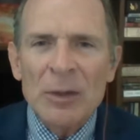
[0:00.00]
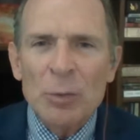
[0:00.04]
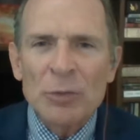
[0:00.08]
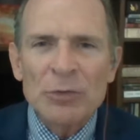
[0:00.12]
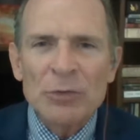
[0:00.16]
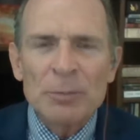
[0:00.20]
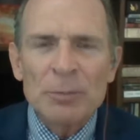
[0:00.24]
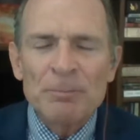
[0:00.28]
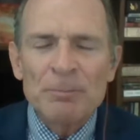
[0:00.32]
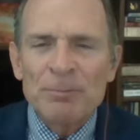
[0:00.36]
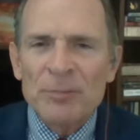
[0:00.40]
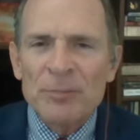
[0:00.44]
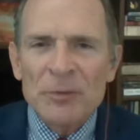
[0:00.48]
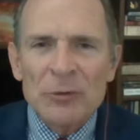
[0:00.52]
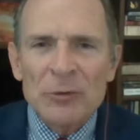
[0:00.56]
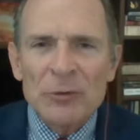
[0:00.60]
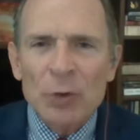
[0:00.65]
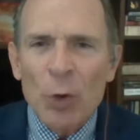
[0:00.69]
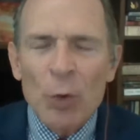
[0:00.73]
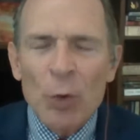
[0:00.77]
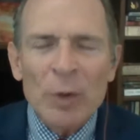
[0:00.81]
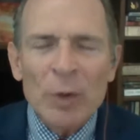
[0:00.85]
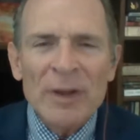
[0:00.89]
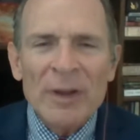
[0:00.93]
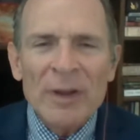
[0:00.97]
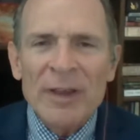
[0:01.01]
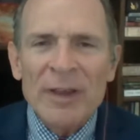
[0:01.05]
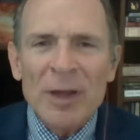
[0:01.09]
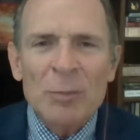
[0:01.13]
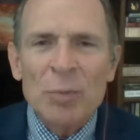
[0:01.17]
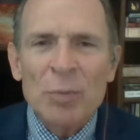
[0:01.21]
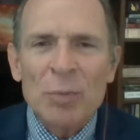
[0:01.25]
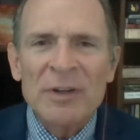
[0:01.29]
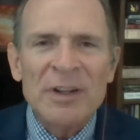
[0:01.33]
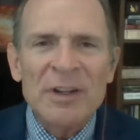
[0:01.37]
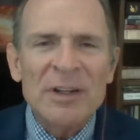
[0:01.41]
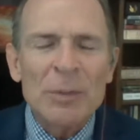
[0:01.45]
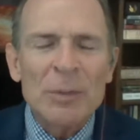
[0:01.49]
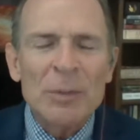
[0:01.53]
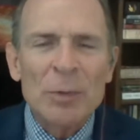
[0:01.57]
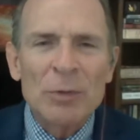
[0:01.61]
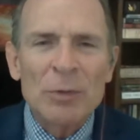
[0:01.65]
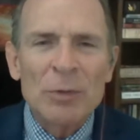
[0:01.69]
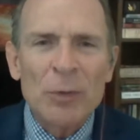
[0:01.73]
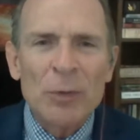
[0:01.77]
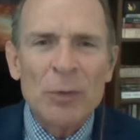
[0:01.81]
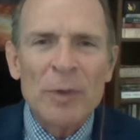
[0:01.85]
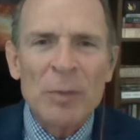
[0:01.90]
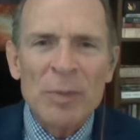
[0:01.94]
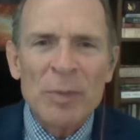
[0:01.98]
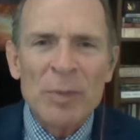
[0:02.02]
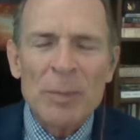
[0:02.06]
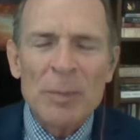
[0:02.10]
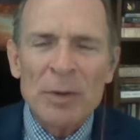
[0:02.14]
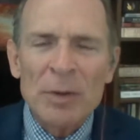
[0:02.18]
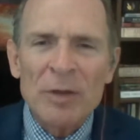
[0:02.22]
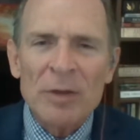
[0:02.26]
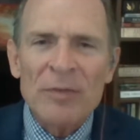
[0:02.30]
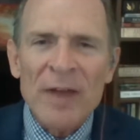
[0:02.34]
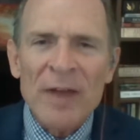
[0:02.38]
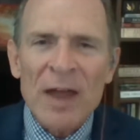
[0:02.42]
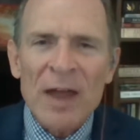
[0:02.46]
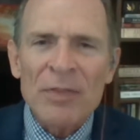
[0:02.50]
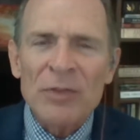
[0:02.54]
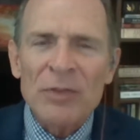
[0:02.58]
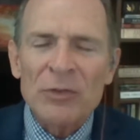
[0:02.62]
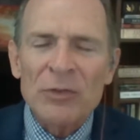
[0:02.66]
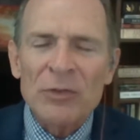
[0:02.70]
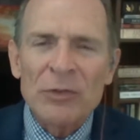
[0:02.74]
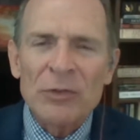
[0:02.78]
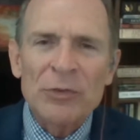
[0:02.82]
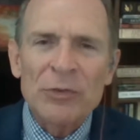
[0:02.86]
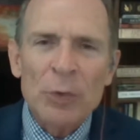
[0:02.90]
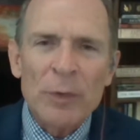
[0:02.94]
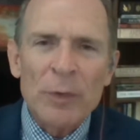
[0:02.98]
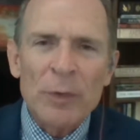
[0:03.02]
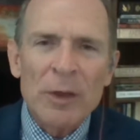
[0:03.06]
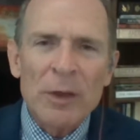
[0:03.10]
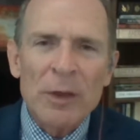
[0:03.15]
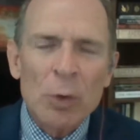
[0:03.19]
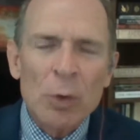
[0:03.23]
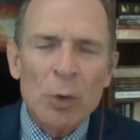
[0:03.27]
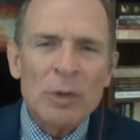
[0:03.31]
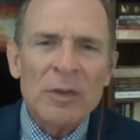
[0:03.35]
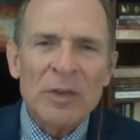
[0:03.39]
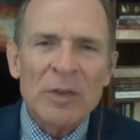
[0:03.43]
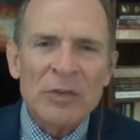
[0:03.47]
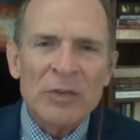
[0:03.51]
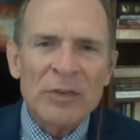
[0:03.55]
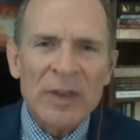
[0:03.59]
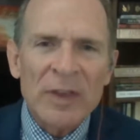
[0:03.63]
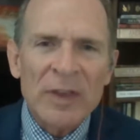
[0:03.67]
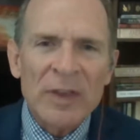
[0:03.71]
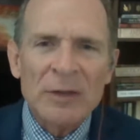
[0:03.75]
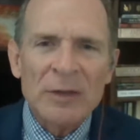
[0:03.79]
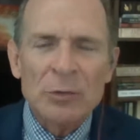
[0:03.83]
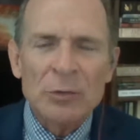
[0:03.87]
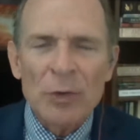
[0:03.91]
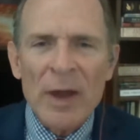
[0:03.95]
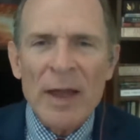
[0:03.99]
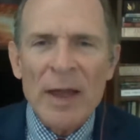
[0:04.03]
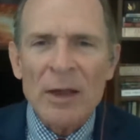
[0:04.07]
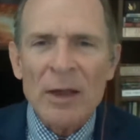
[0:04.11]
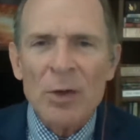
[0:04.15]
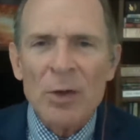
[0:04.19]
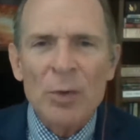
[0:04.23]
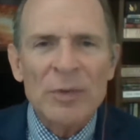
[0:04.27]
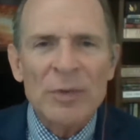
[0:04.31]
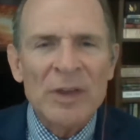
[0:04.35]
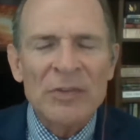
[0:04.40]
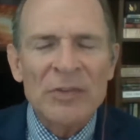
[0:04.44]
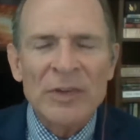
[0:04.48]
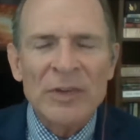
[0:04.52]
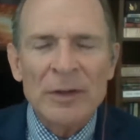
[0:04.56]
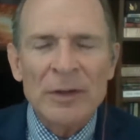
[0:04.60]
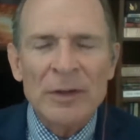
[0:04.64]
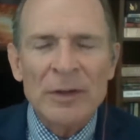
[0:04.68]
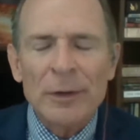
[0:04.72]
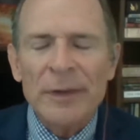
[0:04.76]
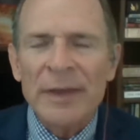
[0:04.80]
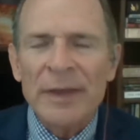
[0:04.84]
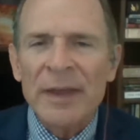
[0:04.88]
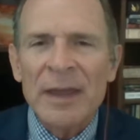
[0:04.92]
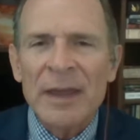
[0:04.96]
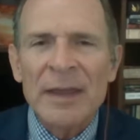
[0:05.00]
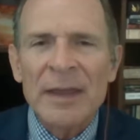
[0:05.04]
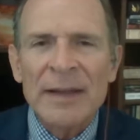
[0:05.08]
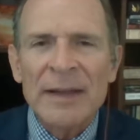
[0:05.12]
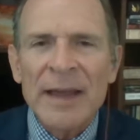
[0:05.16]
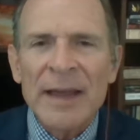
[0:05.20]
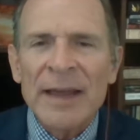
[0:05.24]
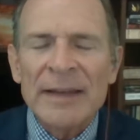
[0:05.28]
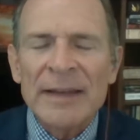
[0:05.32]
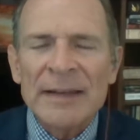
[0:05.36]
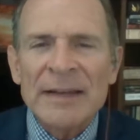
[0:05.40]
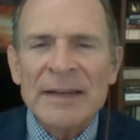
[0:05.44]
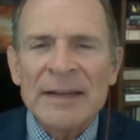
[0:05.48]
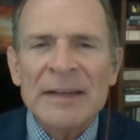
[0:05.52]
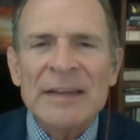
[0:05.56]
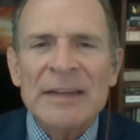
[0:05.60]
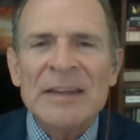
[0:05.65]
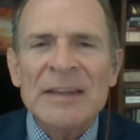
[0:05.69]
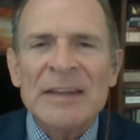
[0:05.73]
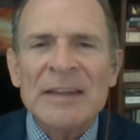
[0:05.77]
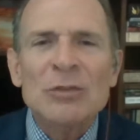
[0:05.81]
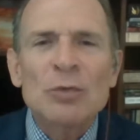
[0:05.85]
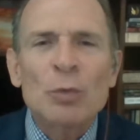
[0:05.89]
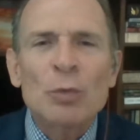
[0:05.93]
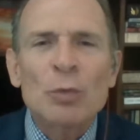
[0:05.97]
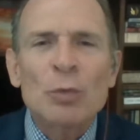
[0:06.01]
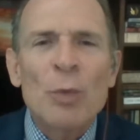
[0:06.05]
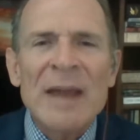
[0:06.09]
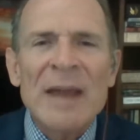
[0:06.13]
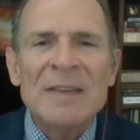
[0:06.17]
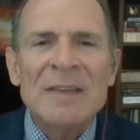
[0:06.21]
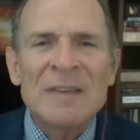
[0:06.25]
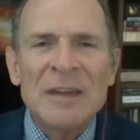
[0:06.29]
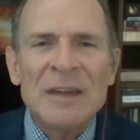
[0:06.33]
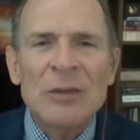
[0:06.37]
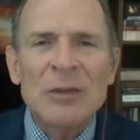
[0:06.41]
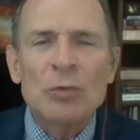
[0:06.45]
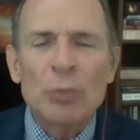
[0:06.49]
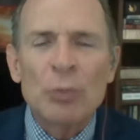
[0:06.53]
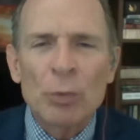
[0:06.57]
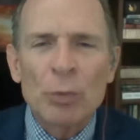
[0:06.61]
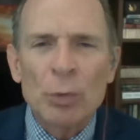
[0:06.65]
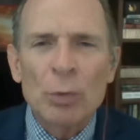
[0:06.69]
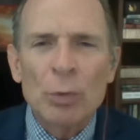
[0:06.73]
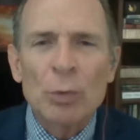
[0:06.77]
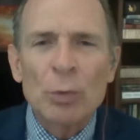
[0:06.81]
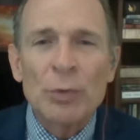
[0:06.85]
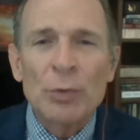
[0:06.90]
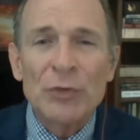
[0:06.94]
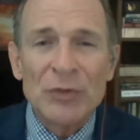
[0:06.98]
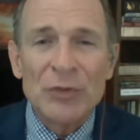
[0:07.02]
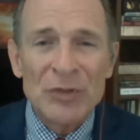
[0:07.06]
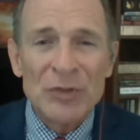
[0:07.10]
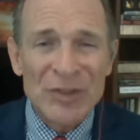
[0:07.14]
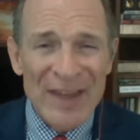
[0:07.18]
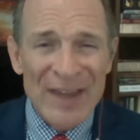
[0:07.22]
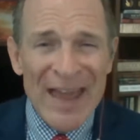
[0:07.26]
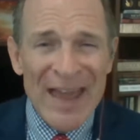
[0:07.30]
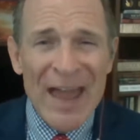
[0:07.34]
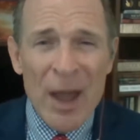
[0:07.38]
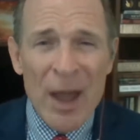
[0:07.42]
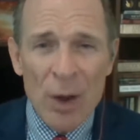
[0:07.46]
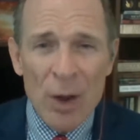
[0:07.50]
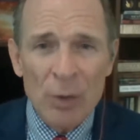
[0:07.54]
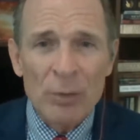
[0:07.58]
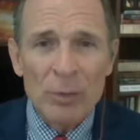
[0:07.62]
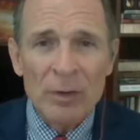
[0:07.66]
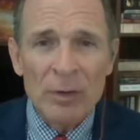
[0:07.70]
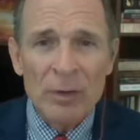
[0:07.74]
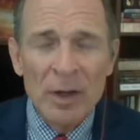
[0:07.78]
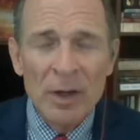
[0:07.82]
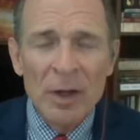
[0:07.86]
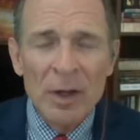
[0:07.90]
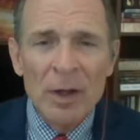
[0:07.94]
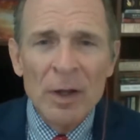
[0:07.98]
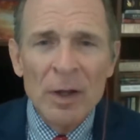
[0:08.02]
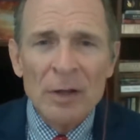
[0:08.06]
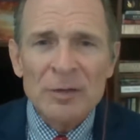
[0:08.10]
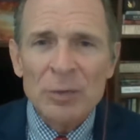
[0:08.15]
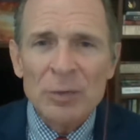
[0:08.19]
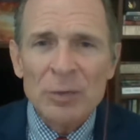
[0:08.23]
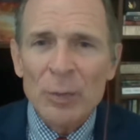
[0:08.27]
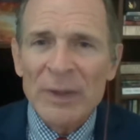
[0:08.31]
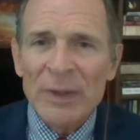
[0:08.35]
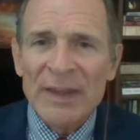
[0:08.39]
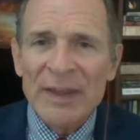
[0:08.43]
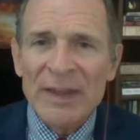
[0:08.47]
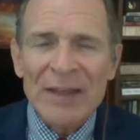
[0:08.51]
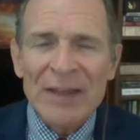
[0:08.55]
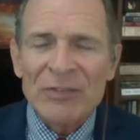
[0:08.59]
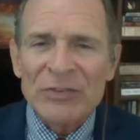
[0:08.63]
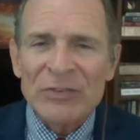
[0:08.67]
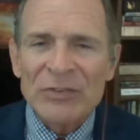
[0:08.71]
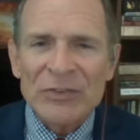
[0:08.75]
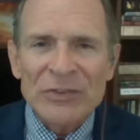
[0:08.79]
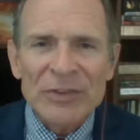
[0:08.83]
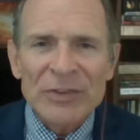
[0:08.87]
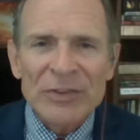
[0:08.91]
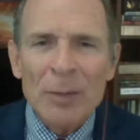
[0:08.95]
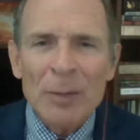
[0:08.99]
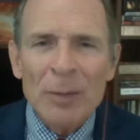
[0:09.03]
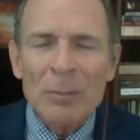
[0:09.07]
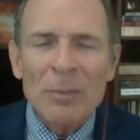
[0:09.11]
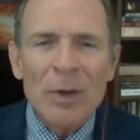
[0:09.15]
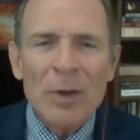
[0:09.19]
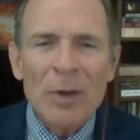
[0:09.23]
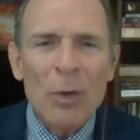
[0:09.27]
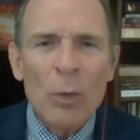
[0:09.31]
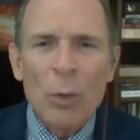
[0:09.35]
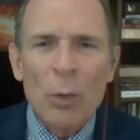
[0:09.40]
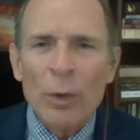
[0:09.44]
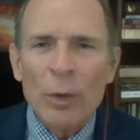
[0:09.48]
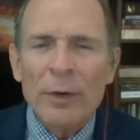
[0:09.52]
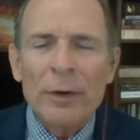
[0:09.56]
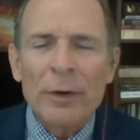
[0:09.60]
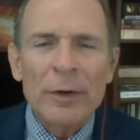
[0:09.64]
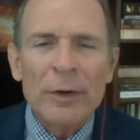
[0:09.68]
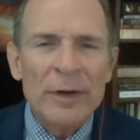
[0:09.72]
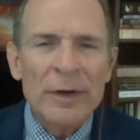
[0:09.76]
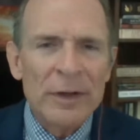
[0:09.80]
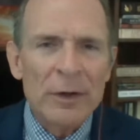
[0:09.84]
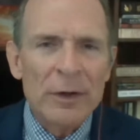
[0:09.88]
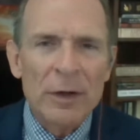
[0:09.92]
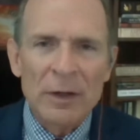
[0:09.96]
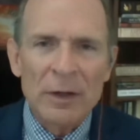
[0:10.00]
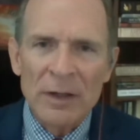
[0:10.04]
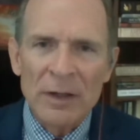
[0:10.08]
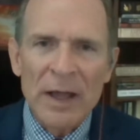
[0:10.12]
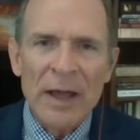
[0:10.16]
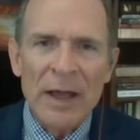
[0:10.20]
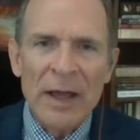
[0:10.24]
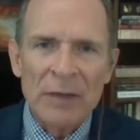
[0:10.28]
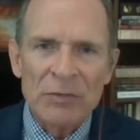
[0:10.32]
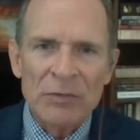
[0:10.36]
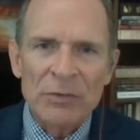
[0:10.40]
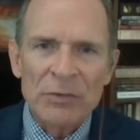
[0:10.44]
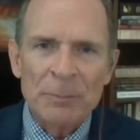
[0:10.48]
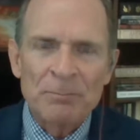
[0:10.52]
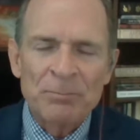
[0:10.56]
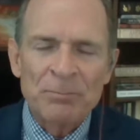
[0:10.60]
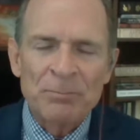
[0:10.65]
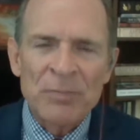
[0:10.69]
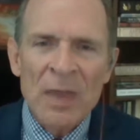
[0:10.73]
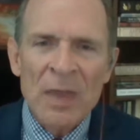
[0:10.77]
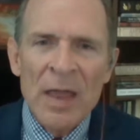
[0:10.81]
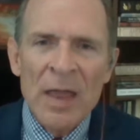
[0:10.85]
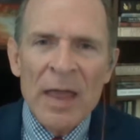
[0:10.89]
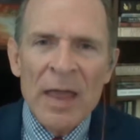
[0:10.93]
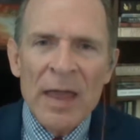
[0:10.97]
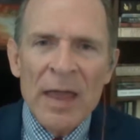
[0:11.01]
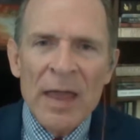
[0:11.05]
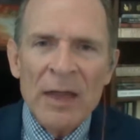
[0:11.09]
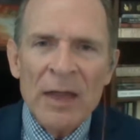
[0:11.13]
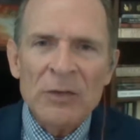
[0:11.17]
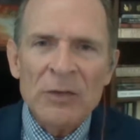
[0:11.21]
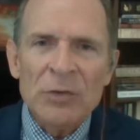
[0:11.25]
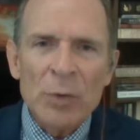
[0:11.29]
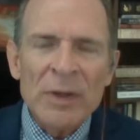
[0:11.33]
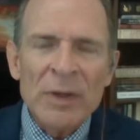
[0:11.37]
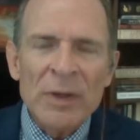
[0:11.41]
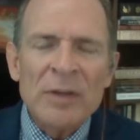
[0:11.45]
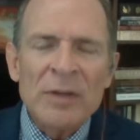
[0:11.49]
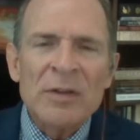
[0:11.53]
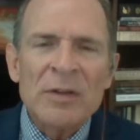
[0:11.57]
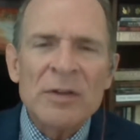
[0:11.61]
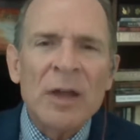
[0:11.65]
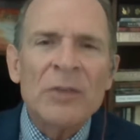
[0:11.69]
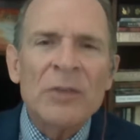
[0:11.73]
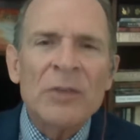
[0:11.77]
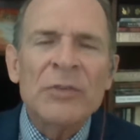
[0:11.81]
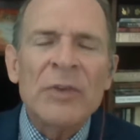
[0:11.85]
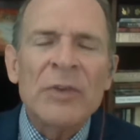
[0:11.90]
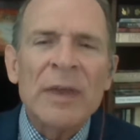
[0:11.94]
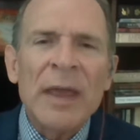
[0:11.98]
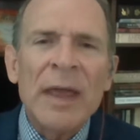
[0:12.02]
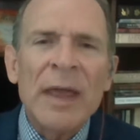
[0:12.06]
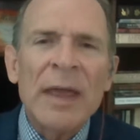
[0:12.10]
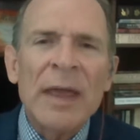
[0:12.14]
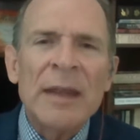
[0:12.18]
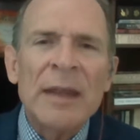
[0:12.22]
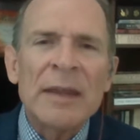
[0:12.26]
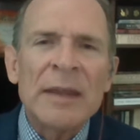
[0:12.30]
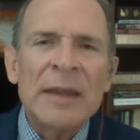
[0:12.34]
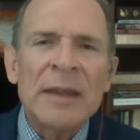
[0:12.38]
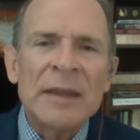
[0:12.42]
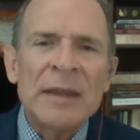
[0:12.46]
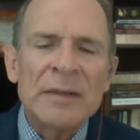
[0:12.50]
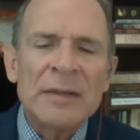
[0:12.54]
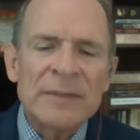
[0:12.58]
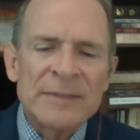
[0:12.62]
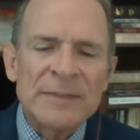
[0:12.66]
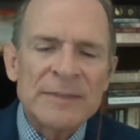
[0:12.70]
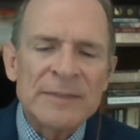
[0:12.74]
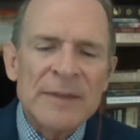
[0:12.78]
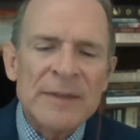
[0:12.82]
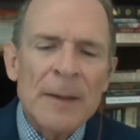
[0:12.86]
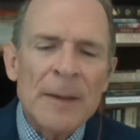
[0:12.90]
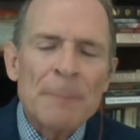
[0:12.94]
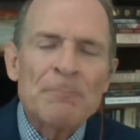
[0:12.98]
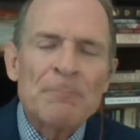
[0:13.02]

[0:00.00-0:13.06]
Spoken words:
it was totally unpredictable for the people of Athens. And so they go to this King Draco and they say, look, King, at least write these rules down so we can have some order in our lives. And so he does. And it's